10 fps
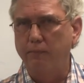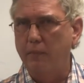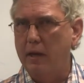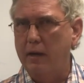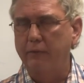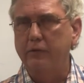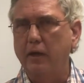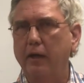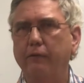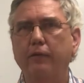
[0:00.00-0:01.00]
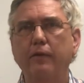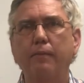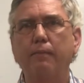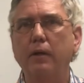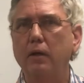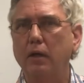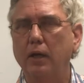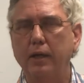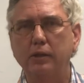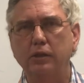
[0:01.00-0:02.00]
everything from the Middle
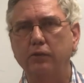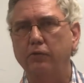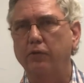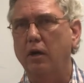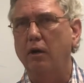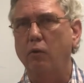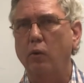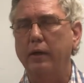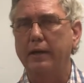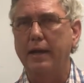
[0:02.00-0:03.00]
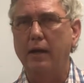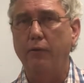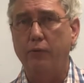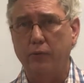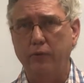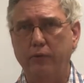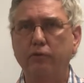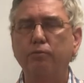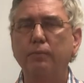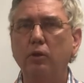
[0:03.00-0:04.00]
Ages all the way down through this
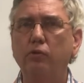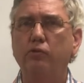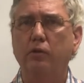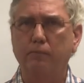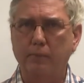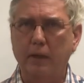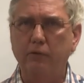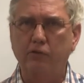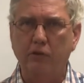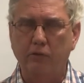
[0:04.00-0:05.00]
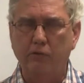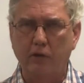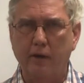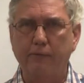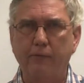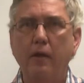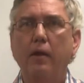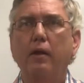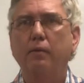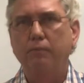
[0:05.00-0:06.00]
music basic stuff,
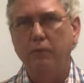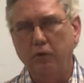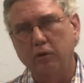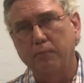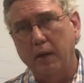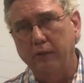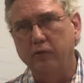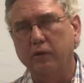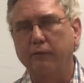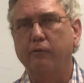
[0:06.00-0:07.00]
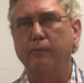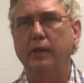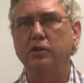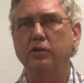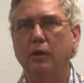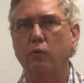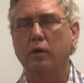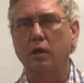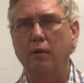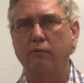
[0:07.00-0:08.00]
music basic information that we're
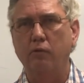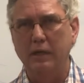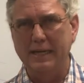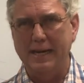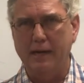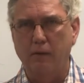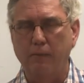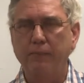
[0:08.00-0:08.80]
covering now.